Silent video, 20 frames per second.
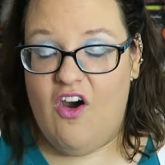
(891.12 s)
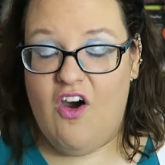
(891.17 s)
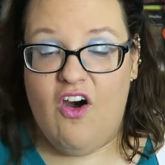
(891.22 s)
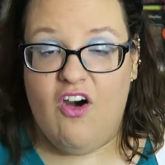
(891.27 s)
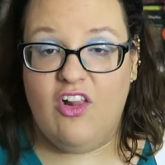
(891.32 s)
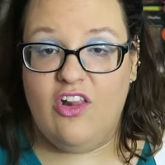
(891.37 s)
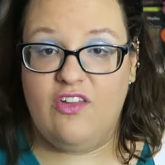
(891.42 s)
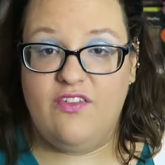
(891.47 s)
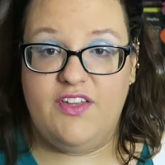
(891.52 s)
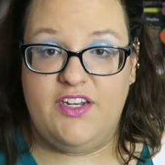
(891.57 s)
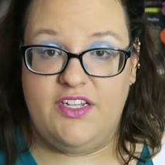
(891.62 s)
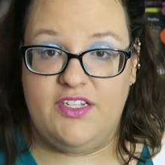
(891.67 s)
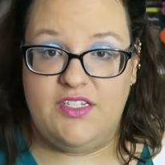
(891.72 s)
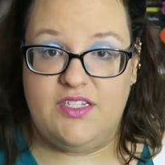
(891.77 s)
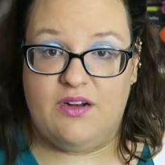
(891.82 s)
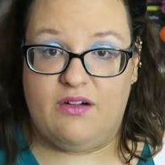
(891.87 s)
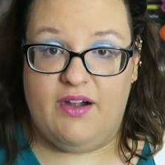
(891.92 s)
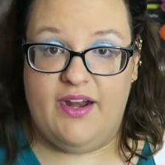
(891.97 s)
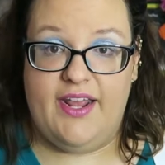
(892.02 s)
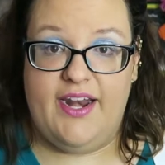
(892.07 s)
All of it
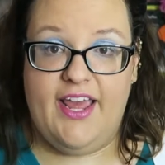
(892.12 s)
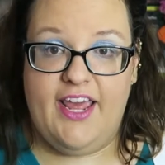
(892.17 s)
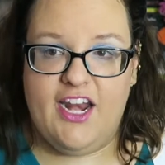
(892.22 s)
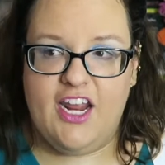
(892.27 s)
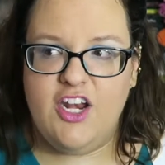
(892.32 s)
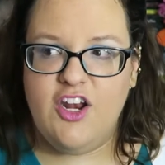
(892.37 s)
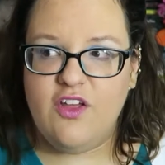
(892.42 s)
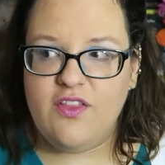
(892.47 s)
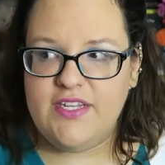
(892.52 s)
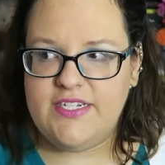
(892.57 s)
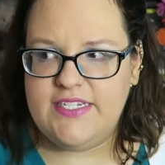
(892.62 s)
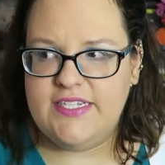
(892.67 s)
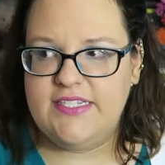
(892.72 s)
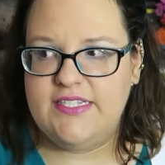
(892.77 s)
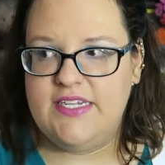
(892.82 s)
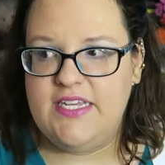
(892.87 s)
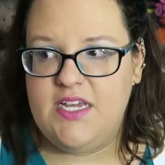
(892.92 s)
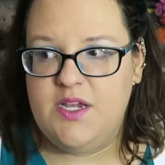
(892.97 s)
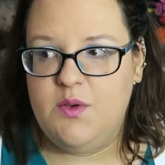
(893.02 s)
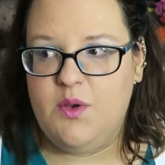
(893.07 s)
is great. And I know that
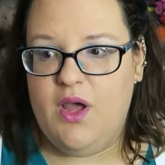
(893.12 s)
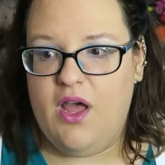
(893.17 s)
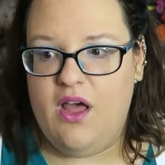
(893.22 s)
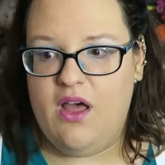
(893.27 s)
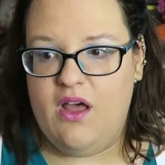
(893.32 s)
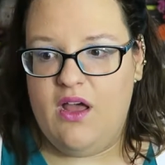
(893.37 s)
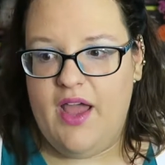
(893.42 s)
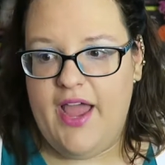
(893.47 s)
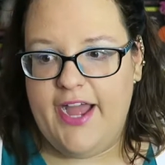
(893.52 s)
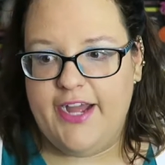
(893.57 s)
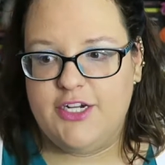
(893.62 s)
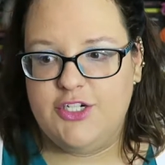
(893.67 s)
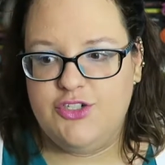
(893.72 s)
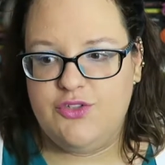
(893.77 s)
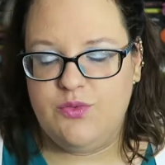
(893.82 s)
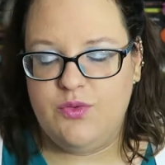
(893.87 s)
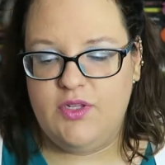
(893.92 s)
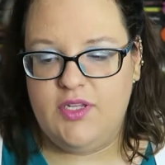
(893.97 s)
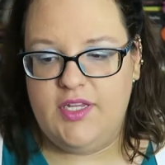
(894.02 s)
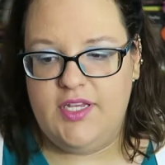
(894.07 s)
Disney uh,
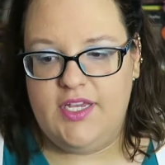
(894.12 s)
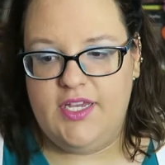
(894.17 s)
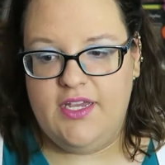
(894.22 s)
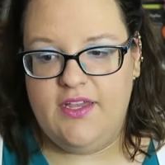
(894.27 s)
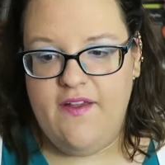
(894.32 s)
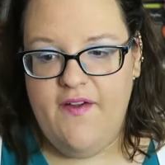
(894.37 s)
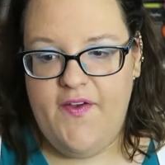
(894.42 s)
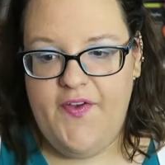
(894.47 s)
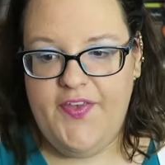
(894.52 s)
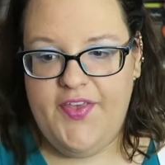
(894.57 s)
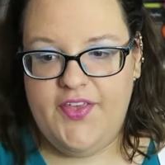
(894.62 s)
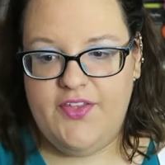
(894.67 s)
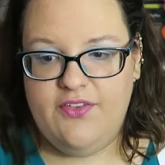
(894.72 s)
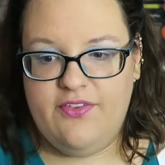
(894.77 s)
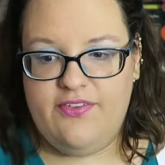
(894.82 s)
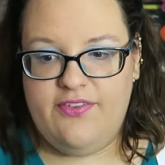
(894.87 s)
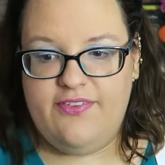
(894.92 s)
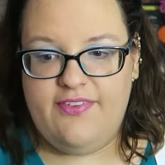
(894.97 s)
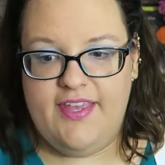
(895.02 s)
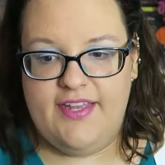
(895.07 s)
actually
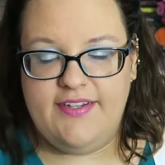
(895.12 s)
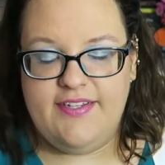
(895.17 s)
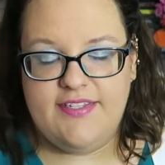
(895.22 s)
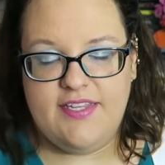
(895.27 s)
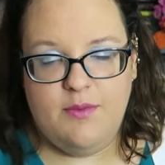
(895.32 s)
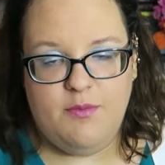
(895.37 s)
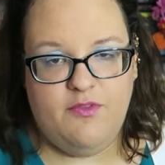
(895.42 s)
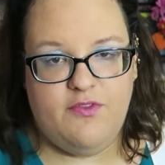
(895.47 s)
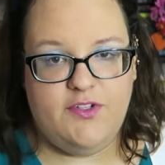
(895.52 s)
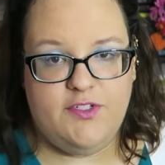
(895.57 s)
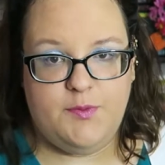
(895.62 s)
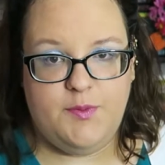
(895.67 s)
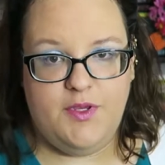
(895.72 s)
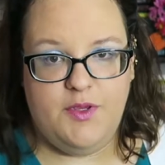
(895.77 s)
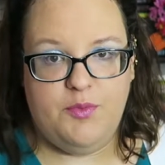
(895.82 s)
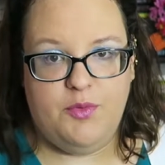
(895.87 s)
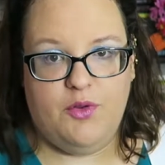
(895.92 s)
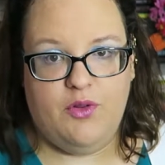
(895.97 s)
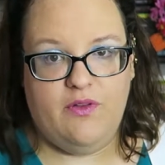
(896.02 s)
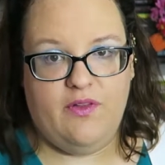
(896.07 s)
sent some of his
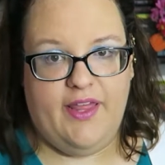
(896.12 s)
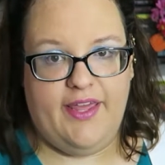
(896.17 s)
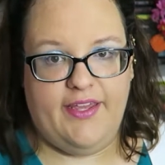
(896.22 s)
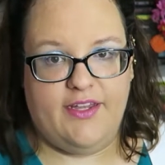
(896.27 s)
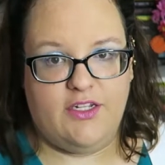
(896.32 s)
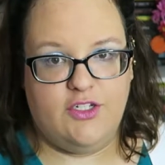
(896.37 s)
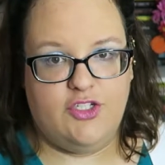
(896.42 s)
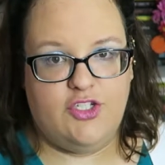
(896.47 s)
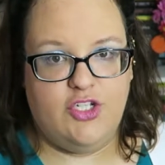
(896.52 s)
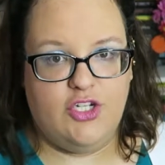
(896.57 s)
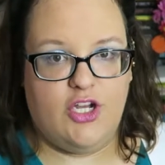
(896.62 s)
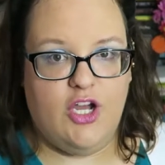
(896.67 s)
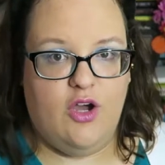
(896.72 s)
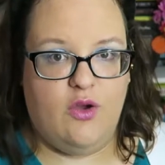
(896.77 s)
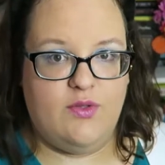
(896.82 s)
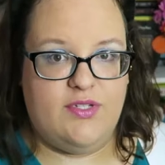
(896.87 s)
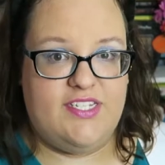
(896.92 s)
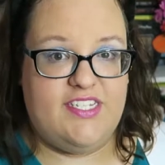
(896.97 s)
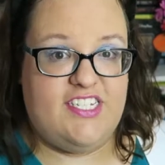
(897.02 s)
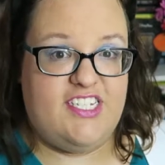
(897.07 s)
people like to
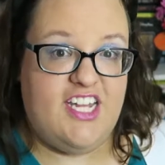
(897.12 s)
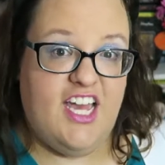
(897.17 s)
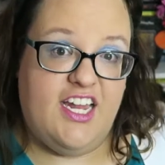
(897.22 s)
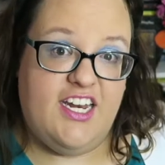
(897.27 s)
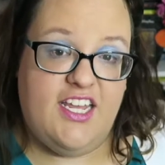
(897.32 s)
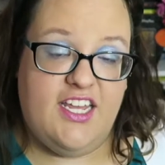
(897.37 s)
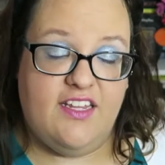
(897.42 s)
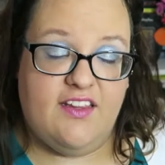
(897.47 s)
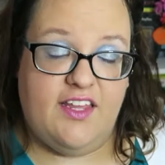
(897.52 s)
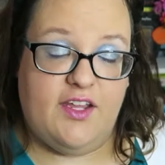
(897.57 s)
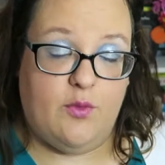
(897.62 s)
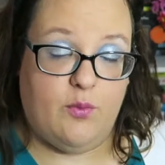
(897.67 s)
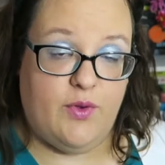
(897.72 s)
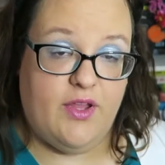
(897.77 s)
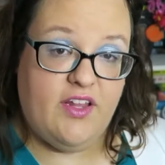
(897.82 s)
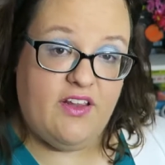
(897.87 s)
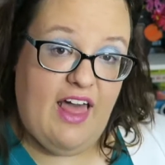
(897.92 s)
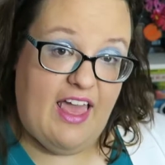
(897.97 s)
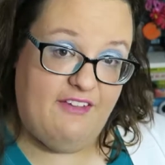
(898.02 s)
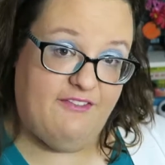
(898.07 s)
go study like
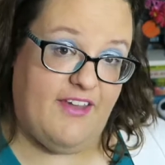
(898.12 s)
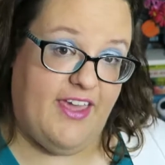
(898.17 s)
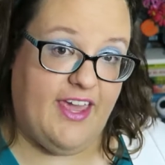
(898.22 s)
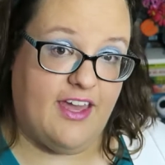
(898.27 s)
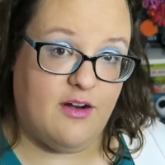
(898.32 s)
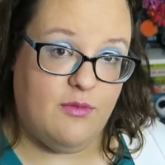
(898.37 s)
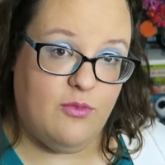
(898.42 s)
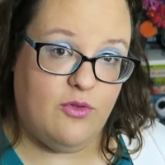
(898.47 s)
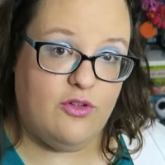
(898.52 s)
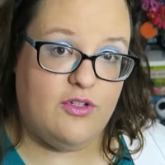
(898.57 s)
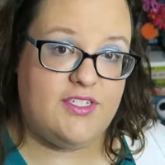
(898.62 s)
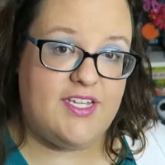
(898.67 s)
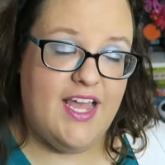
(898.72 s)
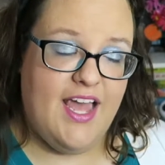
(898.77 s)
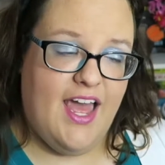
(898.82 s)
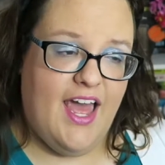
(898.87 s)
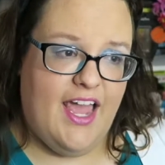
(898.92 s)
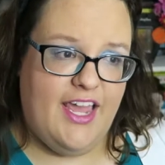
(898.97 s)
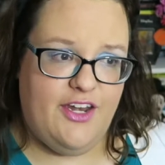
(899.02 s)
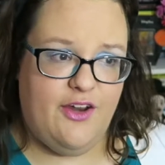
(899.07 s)
real life animals.
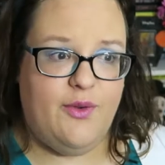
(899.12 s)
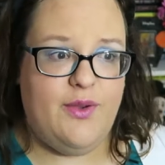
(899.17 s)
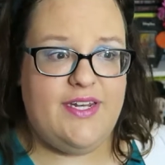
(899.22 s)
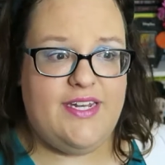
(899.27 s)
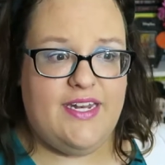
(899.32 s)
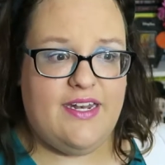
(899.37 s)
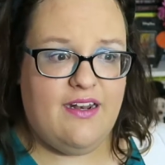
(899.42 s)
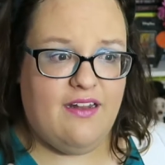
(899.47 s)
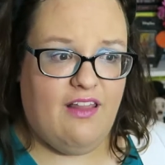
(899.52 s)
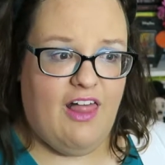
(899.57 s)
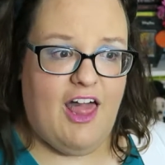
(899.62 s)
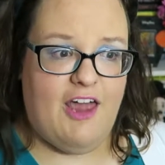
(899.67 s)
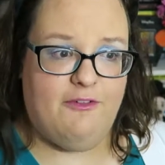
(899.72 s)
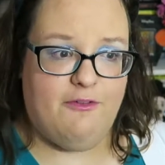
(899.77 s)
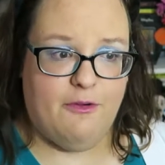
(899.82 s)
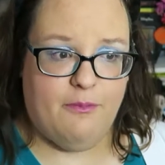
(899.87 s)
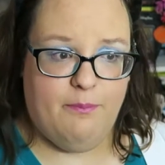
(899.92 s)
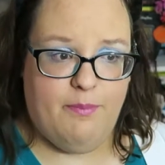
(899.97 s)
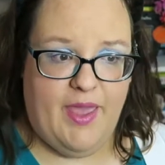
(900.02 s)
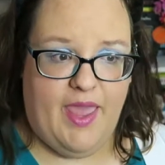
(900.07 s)
I know he did it a
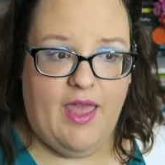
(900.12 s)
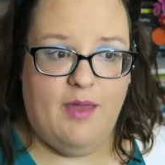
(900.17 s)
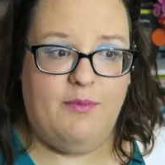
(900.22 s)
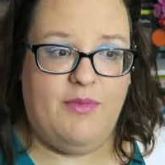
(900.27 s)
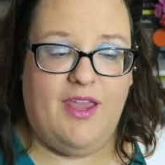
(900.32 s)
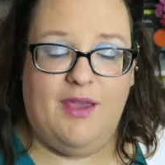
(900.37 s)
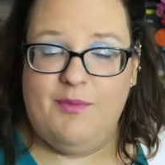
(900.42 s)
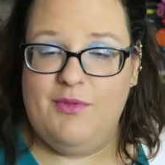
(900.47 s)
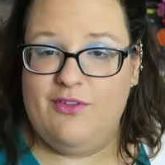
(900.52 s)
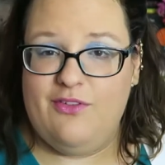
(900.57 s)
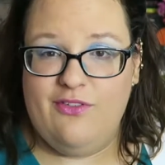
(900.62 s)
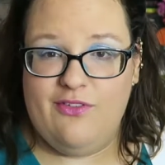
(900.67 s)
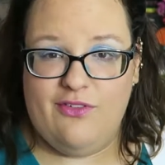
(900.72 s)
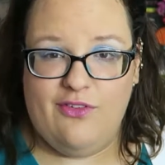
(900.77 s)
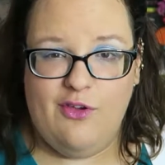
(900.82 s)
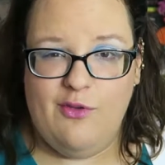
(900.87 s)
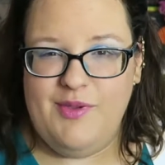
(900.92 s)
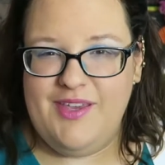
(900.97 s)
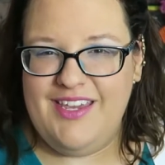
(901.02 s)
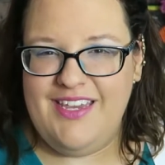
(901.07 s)
lot for Bambi. I'm
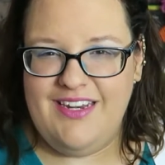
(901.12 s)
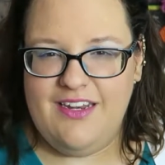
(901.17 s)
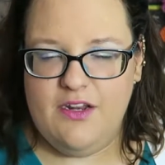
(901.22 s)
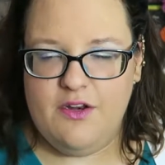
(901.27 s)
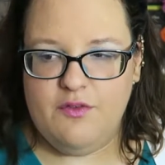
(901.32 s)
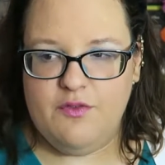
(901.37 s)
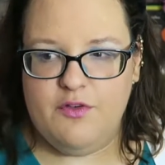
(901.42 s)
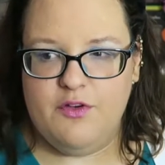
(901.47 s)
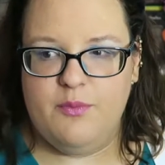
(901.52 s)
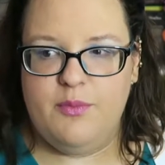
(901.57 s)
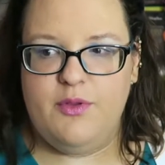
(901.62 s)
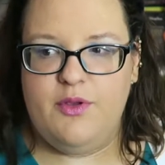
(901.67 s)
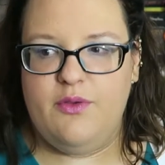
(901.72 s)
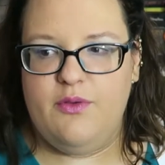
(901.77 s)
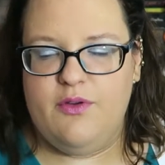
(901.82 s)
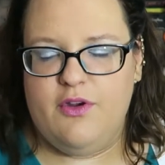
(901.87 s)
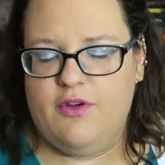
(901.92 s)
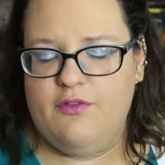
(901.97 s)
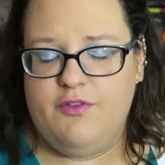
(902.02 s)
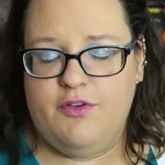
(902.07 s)
assuming he did it for
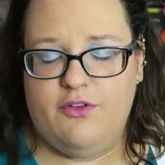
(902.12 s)
Be or